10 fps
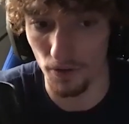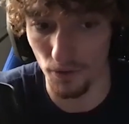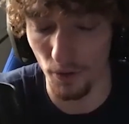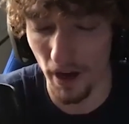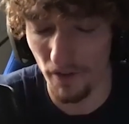
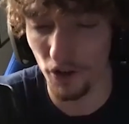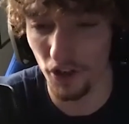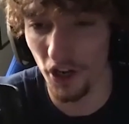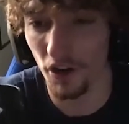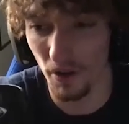whenever,
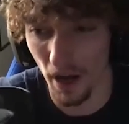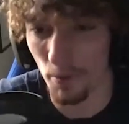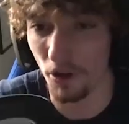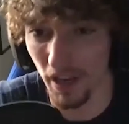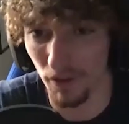you know, I'm
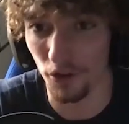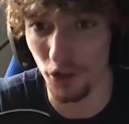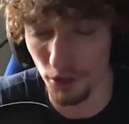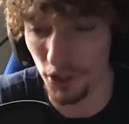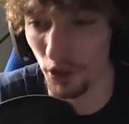only ever
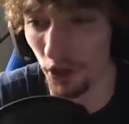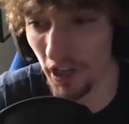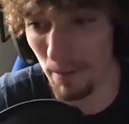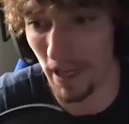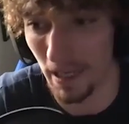used to looking
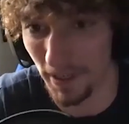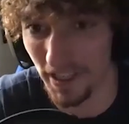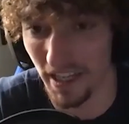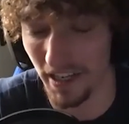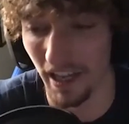at
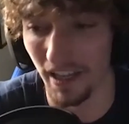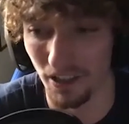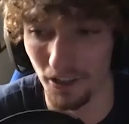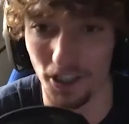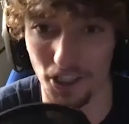babies and, like,
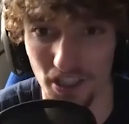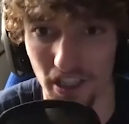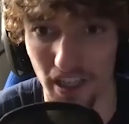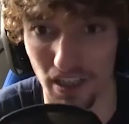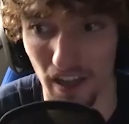literally just
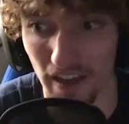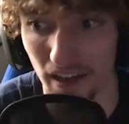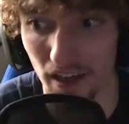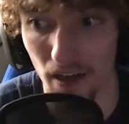thinking, like,